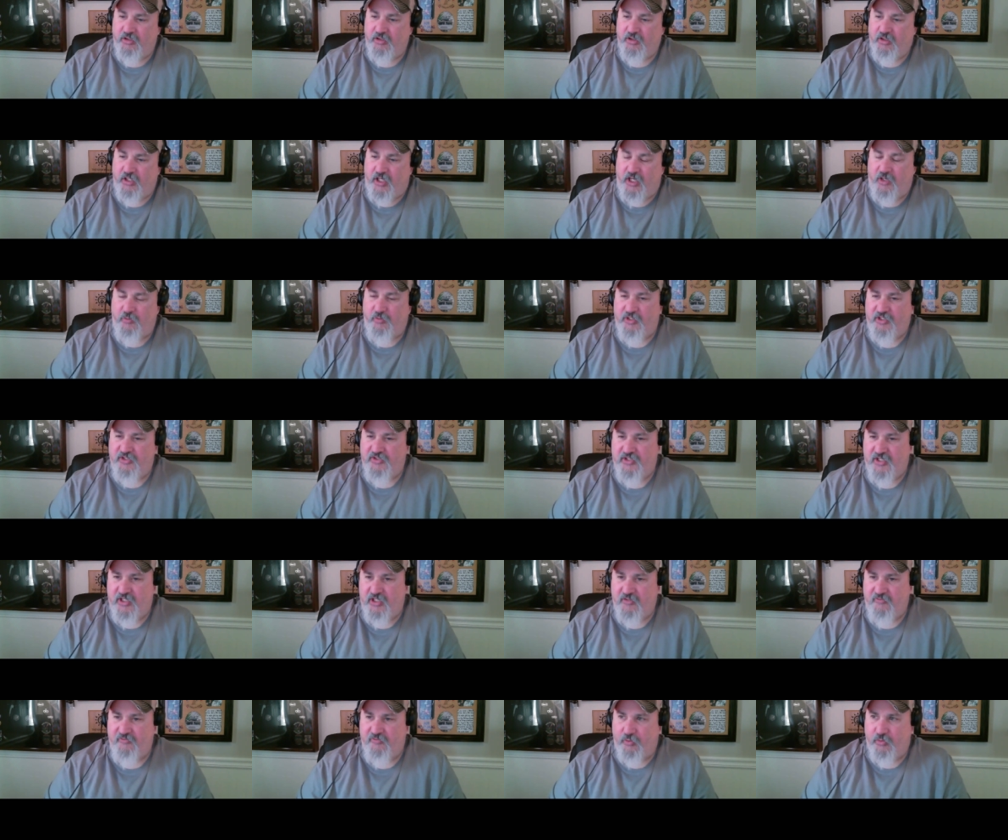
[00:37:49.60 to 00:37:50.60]
I want to
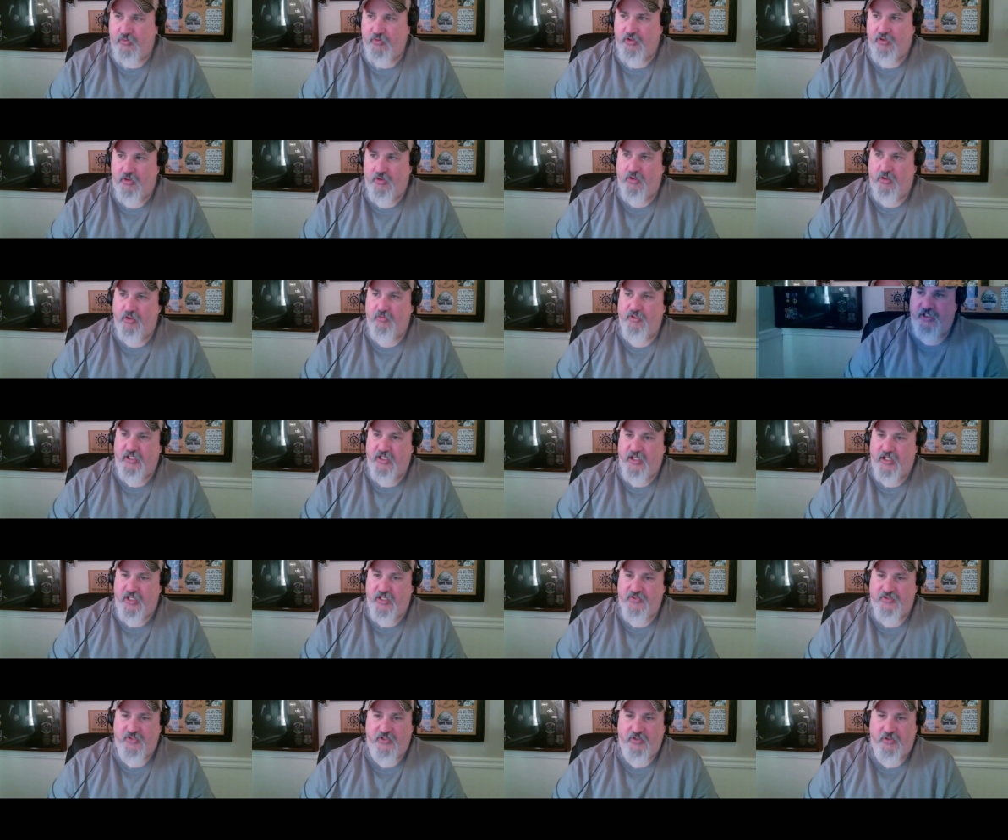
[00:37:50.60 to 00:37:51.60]
say four
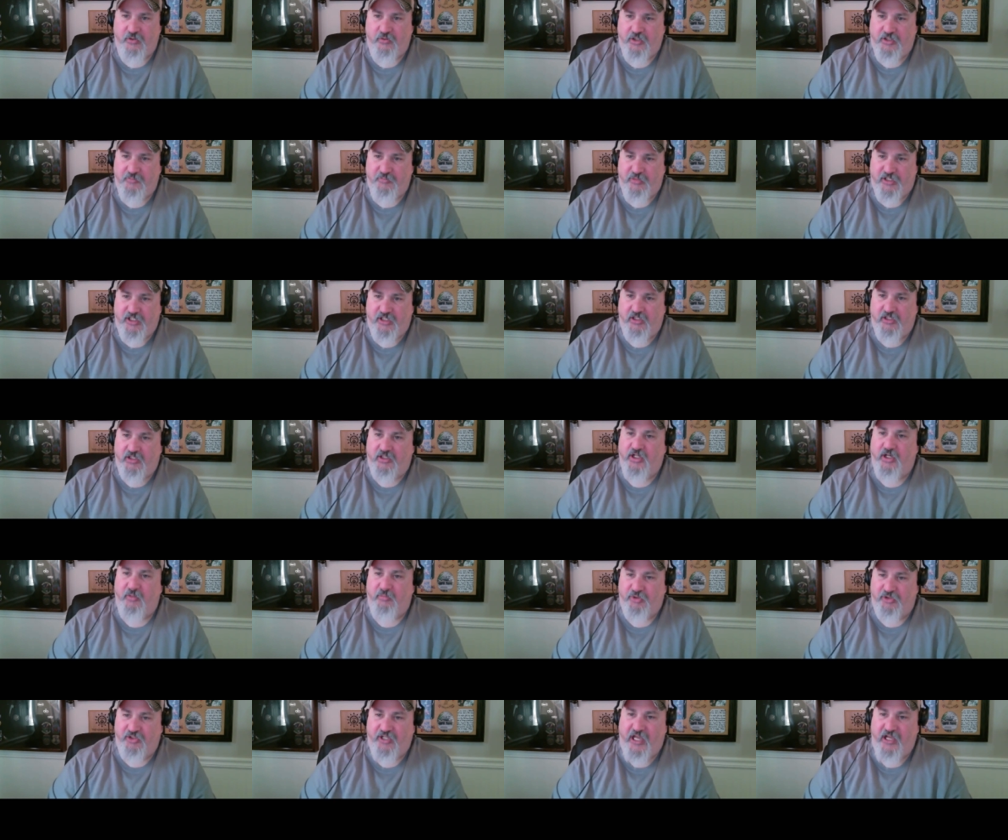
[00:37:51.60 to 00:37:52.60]
ODAs and ODB and a
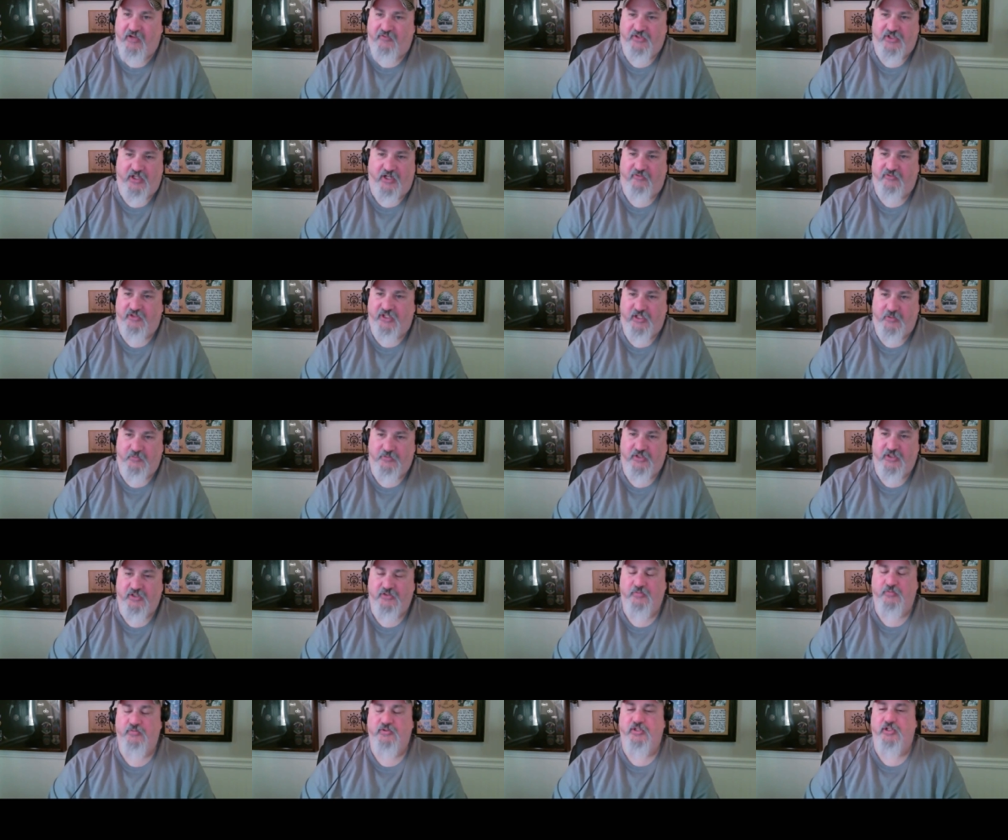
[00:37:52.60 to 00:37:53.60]
couple navs teams.
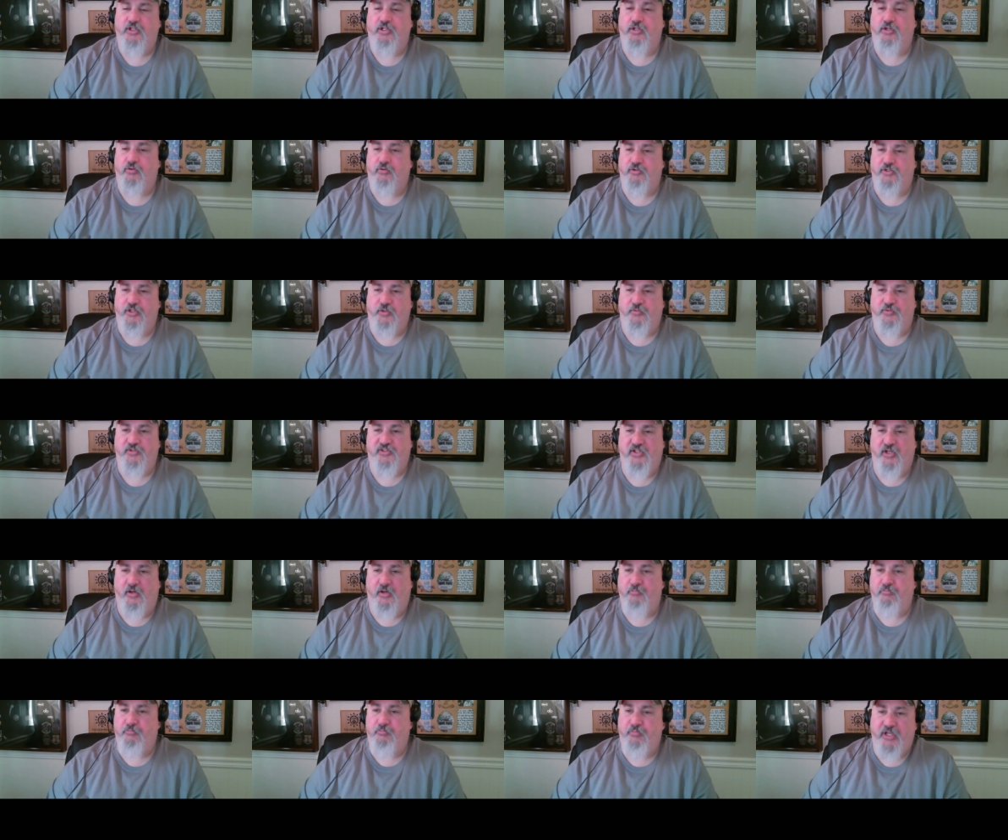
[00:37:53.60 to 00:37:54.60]
This was huge. It was
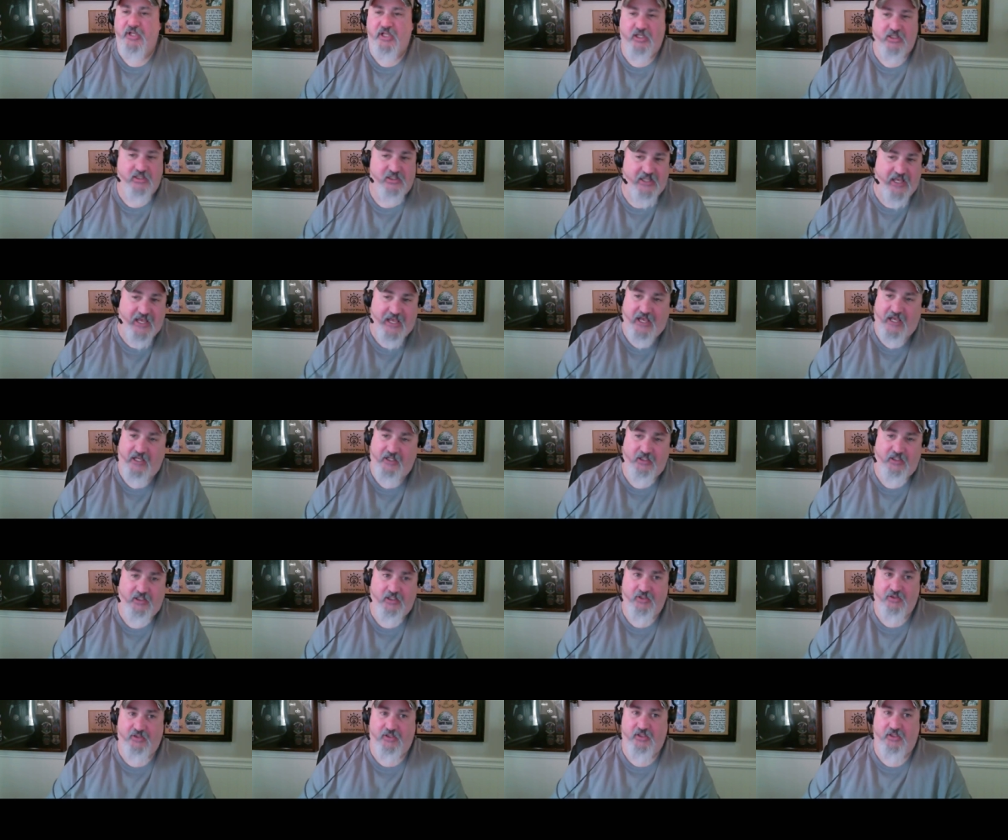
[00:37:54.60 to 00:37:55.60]
some big cat
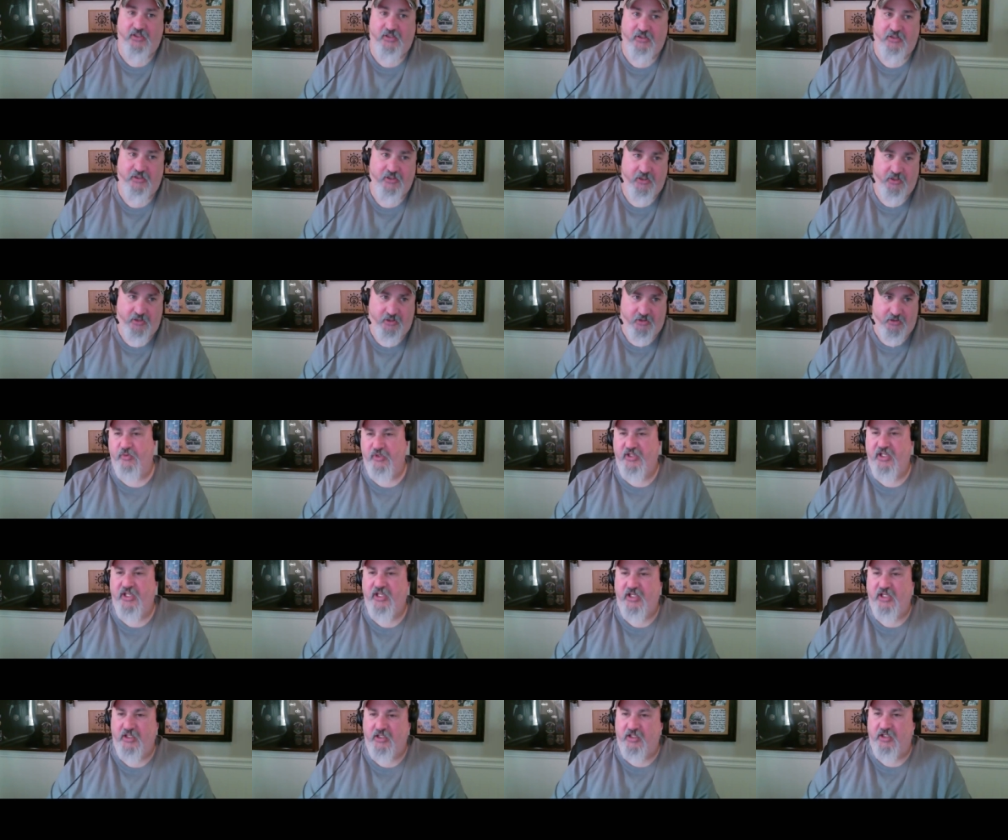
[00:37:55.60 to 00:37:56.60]
in the with
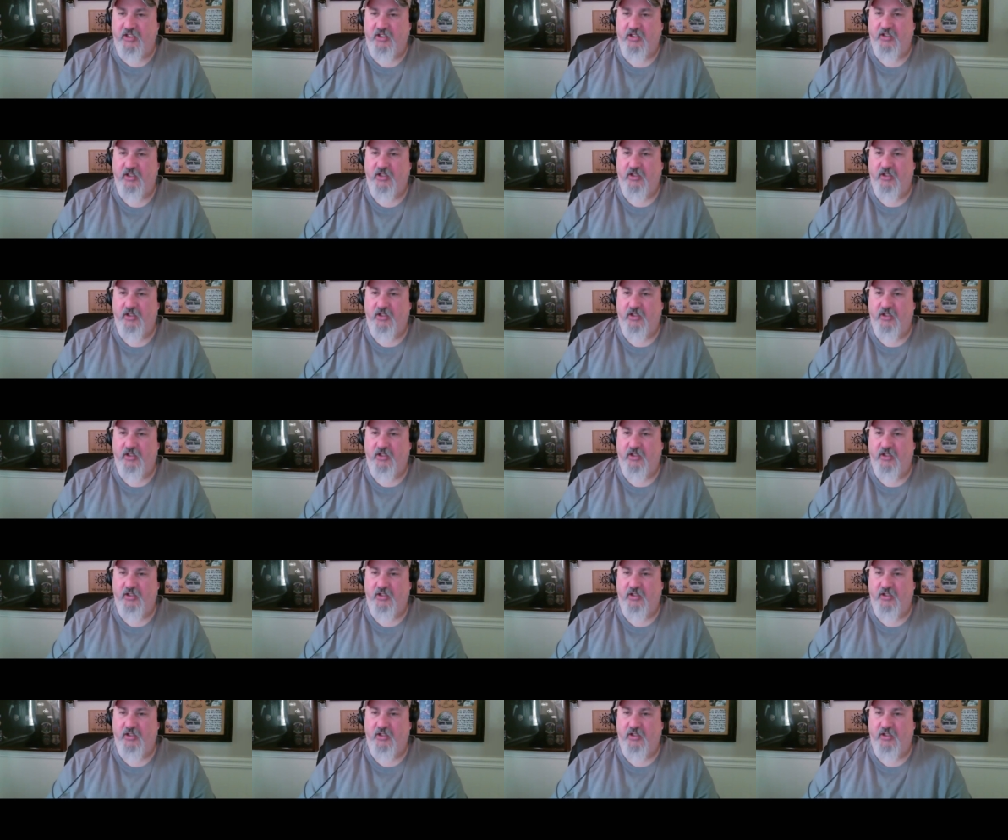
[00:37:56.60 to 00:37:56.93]
HIG, mm.